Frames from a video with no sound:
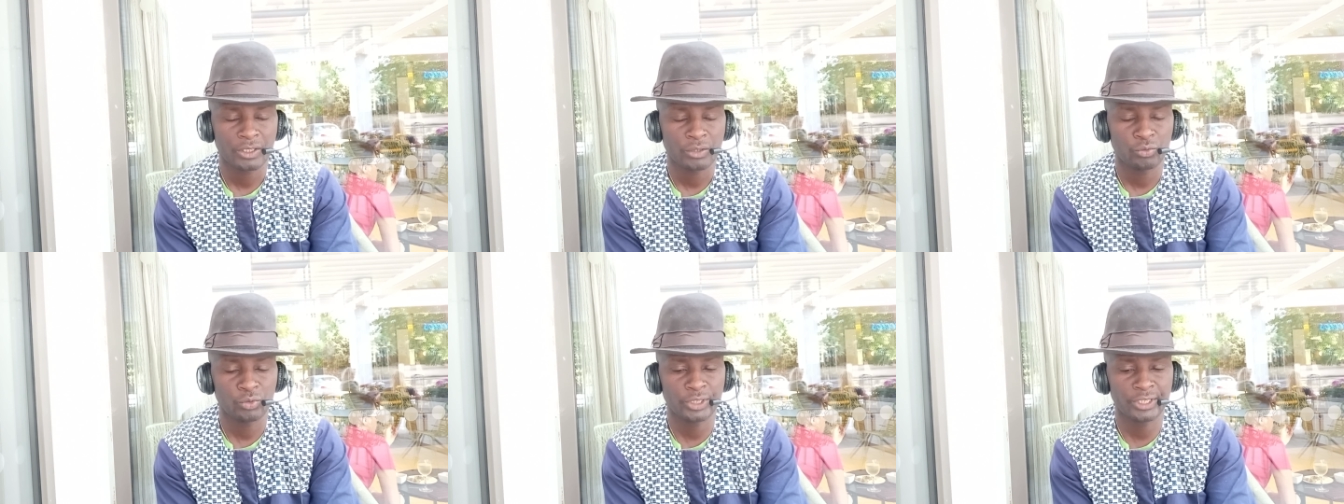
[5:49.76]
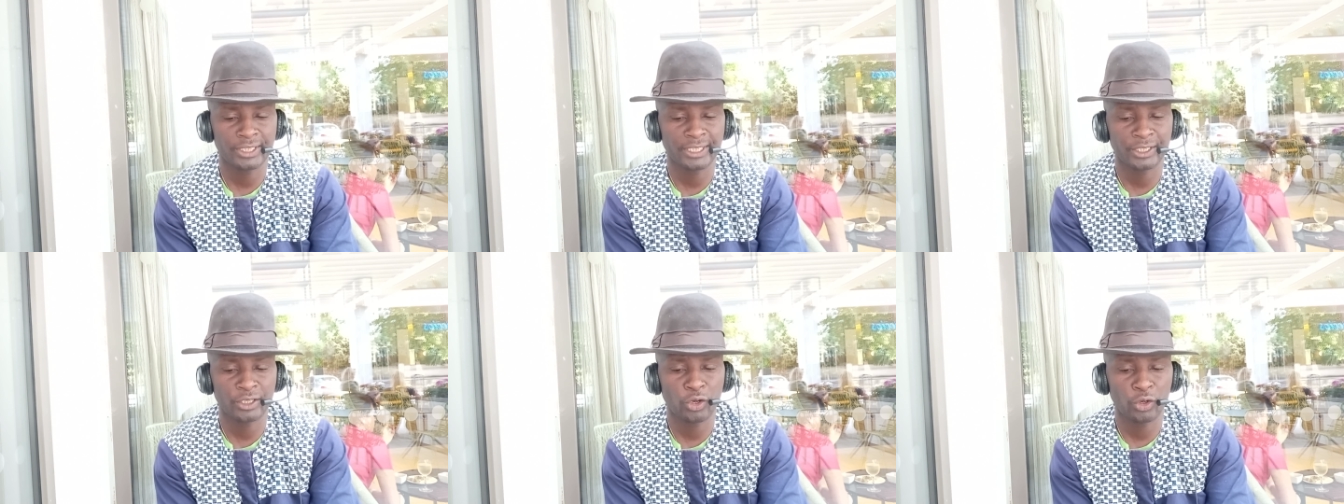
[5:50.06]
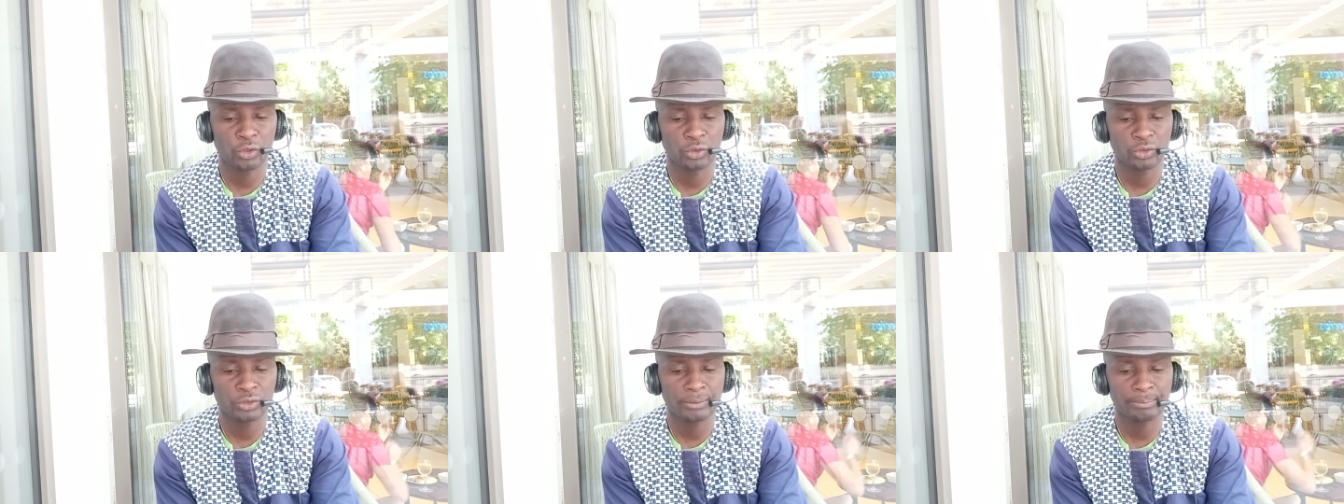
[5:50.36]
which then
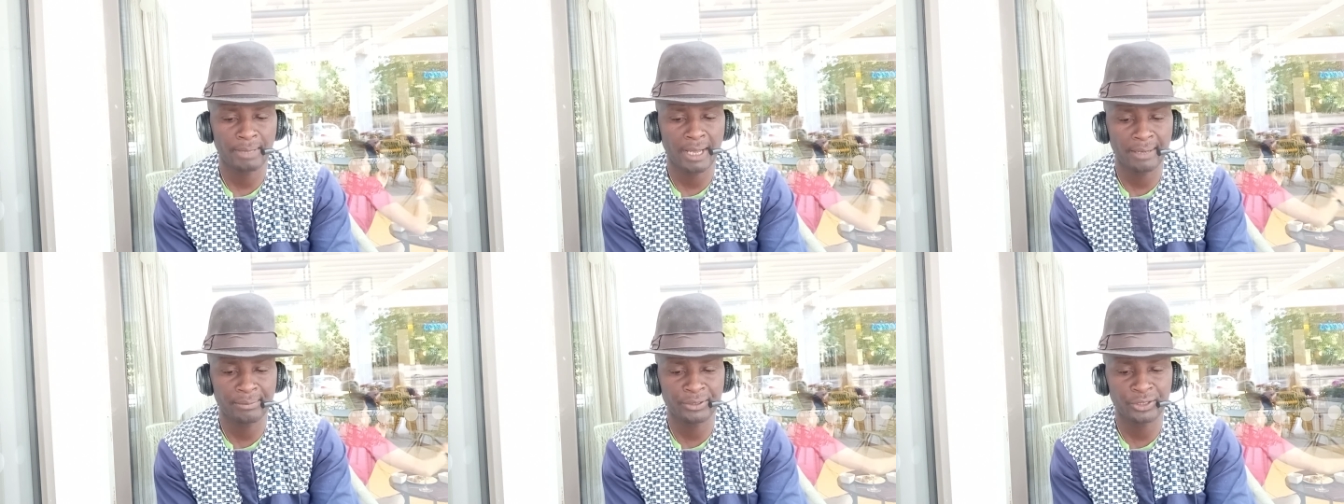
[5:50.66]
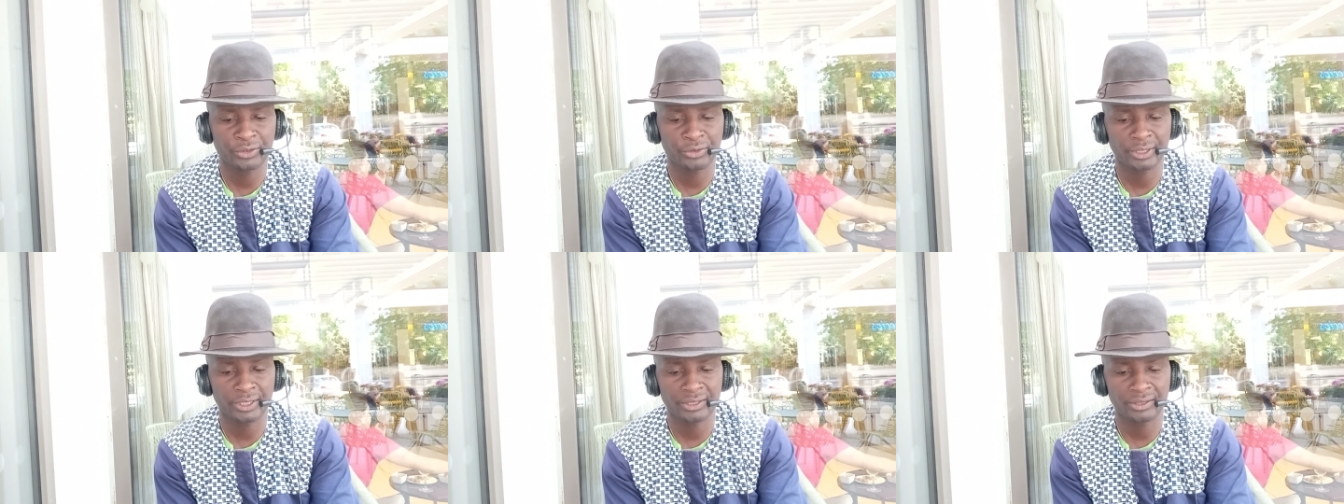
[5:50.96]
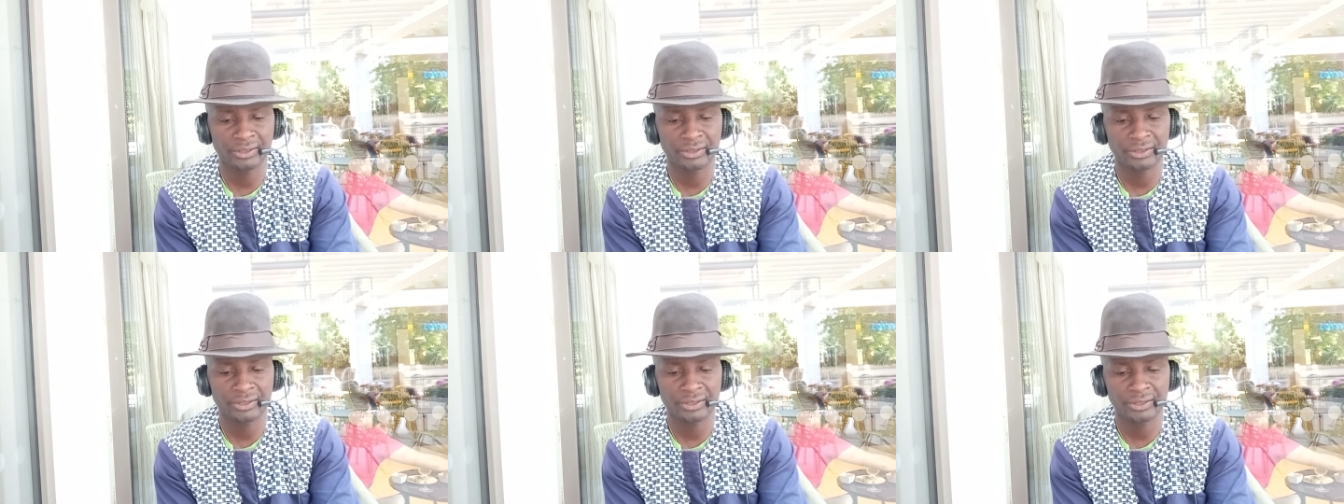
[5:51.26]
hold
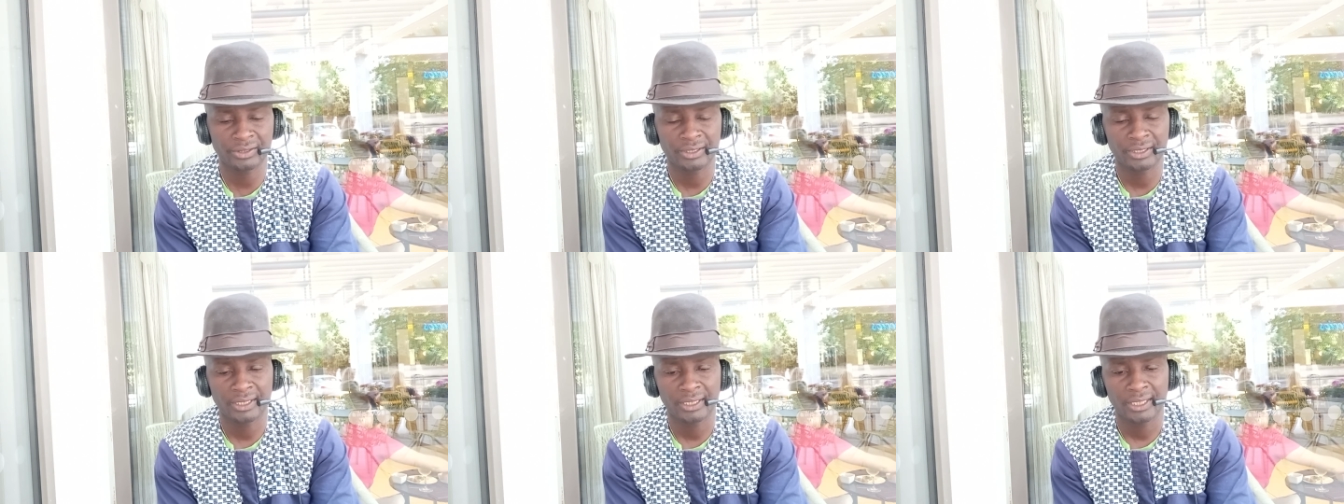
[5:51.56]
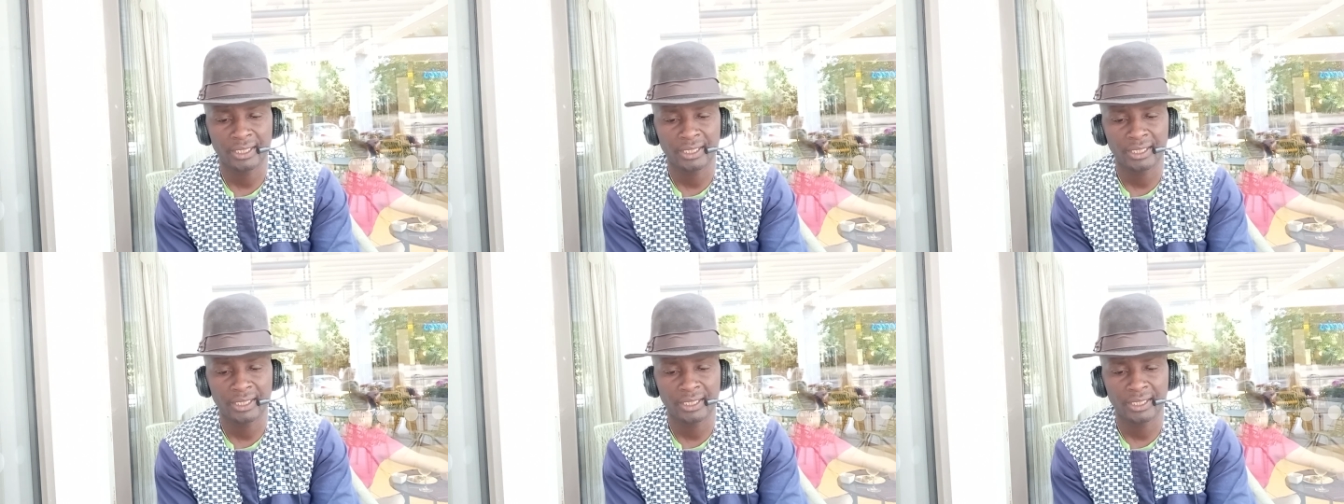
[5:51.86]
perpetrators